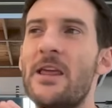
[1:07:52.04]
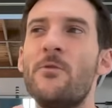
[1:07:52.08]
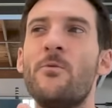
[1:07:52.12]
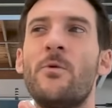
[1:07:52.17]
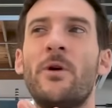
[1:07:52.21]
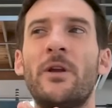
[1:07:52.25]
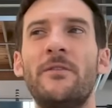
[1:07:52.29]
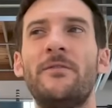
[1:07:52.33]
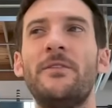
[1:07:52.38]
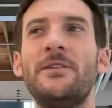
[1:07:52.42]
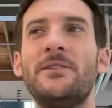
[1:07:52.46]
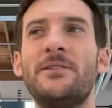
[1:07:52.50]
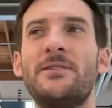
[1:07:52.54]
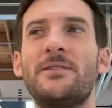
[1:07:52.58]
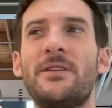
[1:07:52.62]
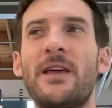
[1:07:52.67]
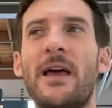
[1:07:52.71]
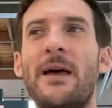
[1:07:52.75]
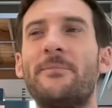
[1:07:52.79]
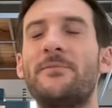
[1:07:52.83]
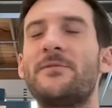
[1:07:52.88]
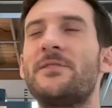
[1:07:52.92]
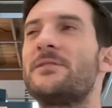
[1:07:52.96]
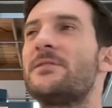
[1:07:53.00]
one of these
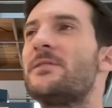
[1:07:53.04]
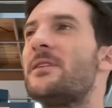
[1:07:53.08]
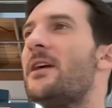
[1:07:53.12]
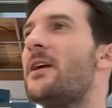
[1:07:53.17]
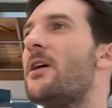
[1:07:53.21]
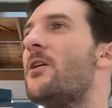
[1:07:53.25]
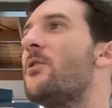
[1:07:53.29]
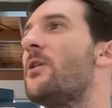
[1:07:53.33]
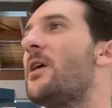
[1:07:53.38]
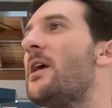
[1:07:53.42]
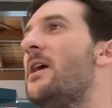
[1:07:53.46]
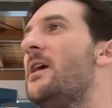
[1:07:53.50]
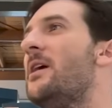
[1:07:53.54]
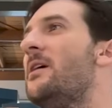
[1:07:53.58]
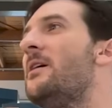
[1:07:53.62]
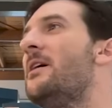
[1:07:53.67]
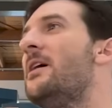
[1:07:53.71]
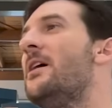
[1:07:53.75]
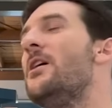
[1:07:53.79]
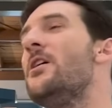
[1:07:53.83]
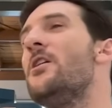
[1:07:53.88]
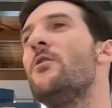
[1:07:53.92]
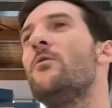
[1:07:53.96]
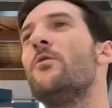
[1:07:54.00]
steps. It's like, okay,
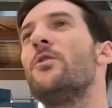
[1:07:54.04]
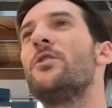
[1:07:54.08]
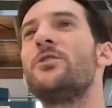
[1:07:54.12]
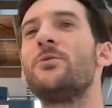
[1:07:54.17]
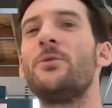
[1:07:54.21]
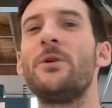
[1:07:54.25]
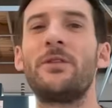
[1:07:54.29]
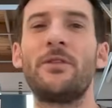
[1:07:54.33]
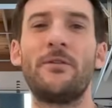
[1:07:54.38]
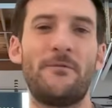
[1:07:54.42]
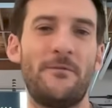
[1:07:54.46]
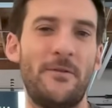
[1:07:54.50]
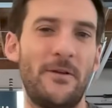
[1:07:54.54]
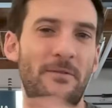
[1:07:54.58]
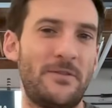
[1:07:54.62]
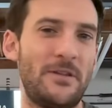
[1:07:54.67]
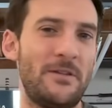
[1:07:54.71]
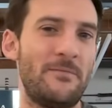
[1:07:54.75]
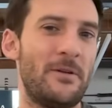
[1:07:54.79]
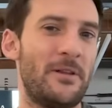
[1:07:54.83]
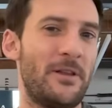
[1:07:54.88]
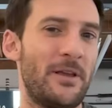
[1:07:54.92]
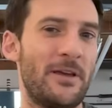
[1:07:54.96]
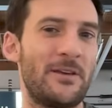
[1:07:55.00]
we're doing the $50
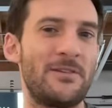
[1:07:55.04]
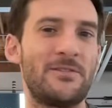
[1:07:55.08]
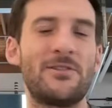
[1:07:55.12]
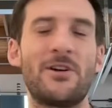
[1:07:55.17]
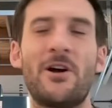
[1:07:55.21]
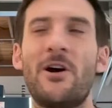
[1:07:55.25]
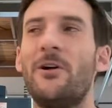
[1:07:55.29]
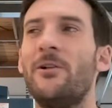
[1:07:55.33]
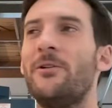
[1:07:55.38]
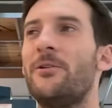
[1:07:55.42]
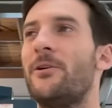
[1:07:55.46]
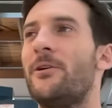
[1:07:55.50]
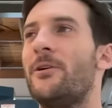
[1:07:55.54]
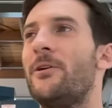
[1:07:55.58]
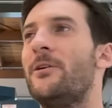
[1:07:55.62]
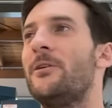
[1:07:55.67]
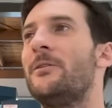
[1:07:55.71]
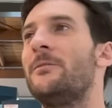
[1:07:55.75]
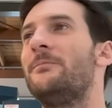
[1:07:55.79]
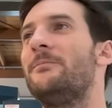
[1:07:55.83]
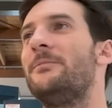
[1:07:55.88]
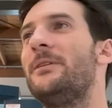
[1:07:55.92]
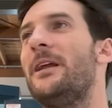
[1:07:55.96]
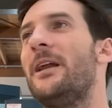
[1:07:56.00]
million,
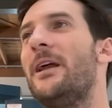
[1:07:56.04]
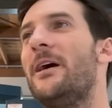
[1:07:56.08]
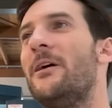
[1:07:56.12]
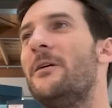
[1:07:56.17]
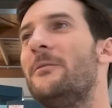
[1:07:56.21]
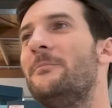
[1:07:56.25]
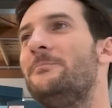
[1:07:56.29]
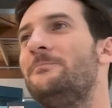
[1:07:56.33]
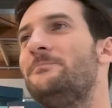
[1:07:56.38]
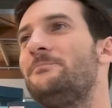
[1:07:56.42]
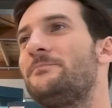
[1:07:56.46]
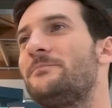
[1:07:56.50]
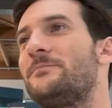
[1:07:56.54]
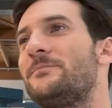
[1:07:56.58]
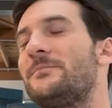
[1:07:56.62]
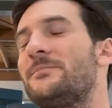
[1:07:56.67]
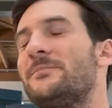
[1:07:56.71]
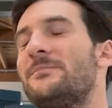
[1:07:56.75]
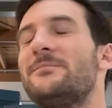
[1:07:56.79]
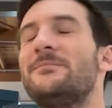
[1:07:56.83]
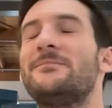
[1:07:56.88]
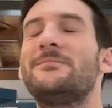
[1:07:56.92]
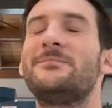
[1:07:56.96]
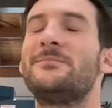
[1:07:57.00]
the
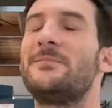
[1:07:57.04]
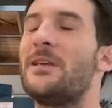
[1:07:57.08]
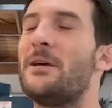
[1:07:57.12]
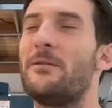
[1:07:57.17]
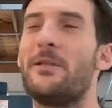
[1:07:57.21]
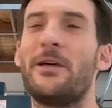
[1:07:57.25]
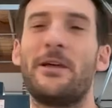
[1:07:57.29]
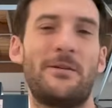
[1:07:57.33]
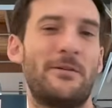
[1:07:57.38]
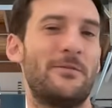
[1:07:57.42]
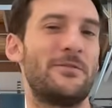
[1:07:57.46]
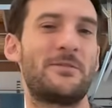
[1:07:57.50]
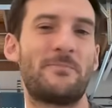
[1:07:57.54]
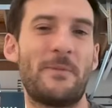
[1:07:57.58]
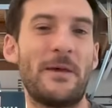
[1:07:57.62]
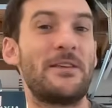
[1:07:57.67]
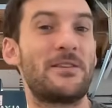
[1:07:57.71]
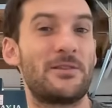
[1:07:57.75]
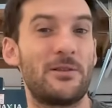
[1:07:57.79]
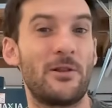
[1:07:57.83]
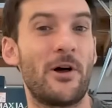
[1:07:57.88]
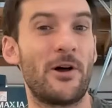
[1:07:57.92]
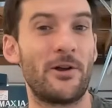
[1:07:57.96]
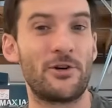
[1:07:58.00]
like
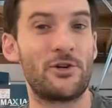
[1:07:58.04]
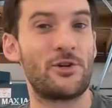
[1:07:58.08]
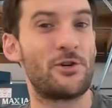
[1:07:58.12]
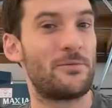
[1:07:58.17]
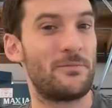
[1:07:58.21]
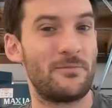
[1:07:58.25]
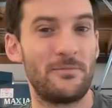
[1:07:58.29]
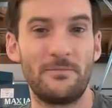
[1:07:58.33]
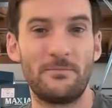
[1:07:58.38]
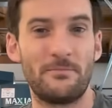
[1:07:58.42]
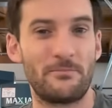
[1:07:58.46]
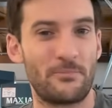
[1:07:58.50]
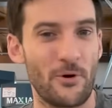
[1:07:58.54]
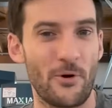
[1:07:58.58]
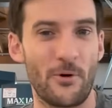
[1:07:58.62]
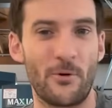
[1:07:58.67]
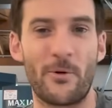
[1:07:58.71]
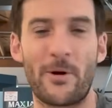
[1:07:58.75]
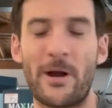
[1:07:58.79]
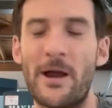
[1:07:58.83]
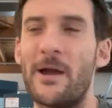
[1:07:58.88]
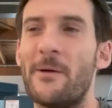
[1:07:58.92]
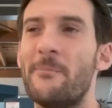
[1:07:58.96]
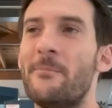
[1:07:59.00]
space launch
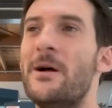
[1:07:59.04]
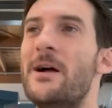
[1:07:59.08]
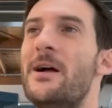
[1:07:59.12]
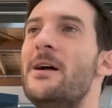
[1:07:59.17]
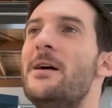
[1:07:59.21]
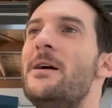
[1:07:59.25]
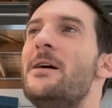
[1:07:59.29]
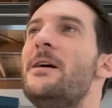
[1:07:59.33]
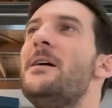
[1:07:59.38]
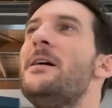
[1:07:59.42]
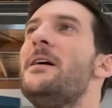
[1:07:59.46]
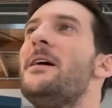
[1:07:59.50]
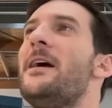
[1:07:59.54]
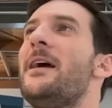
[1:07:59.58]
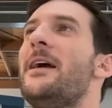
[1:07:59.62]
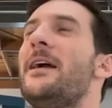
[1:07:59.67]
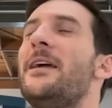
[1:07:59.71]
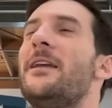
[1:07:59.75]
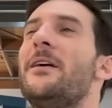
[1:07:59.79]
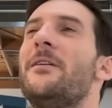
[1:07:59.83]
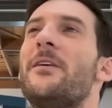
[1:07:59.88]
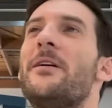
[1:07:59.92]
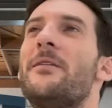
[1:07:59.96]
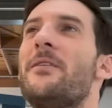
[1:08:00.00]
program.
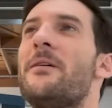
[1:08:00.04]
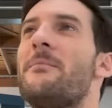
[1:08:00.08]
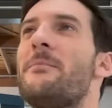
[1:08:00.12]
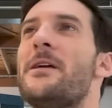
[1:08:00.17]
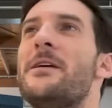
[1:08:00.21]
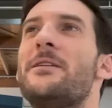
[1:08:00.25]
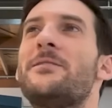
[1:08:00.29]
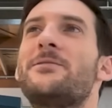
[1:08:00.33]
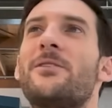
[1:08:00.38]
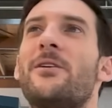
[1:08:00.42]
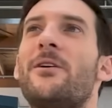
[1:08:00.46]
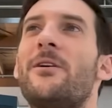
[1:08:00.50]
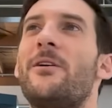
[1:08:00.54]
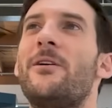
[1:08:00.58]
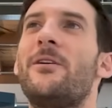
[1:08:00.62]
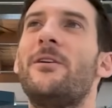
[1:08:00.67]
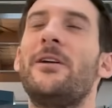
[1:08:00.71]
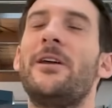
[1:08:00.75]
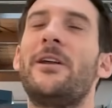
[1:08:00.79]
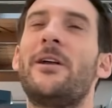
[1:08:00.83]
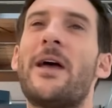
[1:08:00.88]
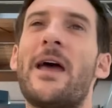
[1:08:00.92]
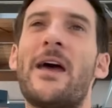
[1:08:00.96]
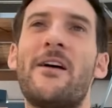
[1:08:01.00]
That makes our,
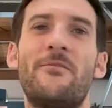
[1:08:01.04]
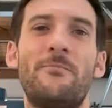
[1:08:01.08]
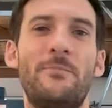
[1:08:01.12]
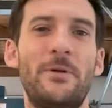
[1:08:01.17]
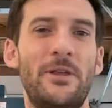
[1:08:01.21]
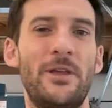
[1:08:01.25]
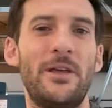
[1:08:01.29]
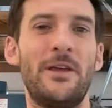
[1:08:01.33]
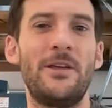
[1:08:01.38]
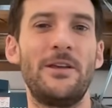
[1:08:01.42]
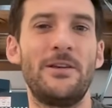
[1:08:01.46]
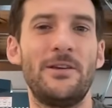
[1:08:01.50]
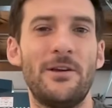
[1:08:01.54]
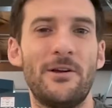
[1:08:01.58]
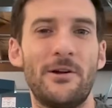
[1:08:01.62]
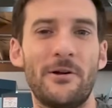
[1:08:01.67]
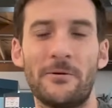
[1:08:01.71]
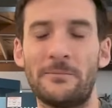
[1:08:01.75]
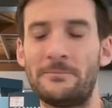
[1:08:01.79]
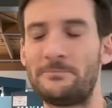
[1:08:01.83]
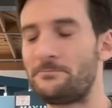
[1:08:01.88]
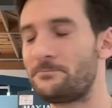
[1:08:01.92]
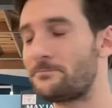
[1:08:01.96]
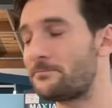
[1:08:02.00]
$500 million a
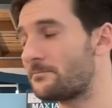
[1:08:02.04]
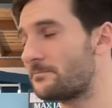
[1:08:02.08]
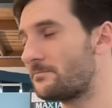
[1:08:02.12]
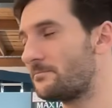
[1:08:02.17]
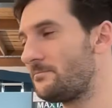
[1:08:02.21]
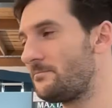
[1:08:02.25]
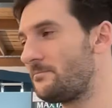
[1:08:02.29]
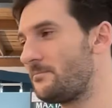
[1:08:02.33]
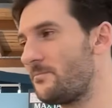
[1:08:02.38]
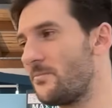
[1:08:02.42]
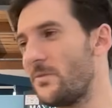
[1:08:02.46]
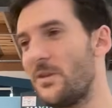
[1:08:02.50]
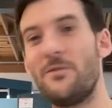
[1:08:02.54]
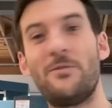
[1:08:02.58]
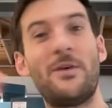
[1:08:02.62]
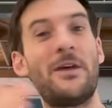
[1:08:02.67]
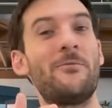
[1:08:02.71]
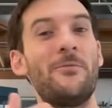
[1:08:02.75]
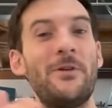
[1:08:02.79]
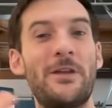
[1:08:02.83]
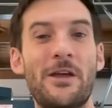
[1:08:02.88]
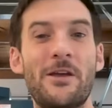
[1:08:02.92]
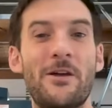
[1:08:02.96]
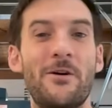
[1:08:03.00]
year.
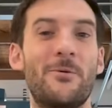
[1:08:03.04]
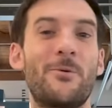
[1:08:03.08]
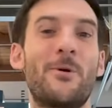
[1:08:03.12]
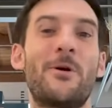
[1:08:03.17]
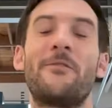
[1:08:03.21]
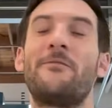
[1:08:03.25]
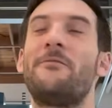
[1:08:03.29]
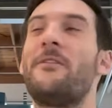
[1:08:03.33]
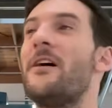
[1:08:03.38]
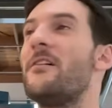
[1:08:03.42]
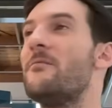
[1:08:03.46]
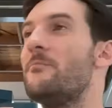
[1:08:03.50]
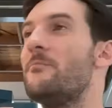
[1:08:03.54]
Then we can go to our $5